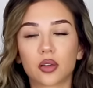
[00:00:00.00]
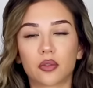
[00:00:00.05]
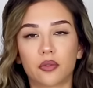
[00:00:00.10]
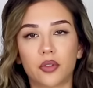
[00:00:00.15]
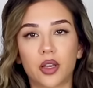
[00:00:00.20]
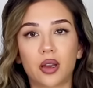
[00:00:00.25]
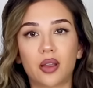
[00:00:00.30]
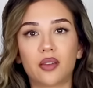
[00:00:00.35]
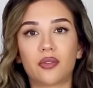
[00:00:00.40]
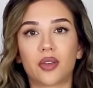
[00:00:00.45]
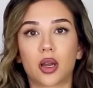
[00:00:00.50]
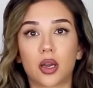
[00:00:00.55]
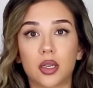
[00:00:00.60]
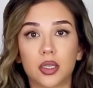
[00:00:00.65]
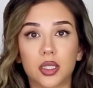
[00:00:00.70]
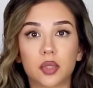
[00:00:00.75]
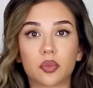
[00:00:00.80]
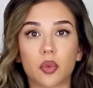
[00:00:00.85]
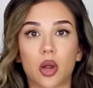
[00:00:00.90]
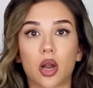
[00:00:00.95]
are very, very
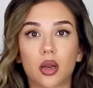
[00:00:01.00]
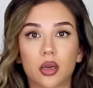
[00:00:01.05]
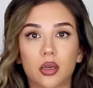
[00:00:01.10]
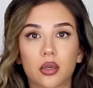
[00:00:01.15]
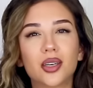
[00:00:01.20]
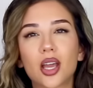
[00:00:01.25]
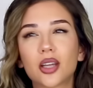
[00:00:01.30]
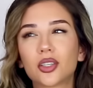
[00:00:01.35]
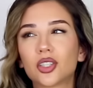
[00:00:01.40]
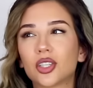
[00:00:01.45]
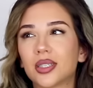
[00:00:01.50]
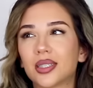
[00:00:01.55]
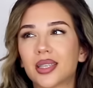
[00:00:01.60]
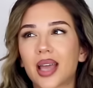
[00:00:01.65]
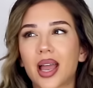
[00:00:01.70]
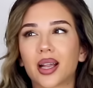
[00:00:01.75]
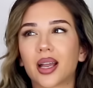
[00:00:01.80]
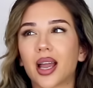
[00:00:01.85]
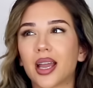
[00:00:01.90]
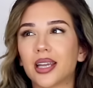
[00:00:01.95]
smart. Not just
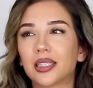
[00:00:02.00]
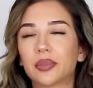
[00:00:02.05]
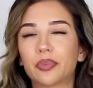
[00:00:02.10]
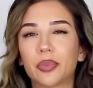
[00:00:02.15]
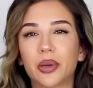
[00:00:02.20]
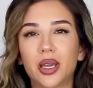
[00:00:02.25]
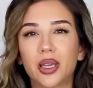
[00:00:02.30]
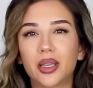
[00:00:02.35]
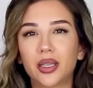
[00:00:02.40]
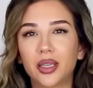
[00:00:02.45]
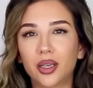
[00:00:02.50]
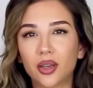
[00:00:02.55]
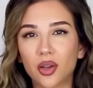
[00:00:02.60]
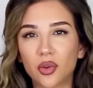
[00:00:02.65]
that, guys, but you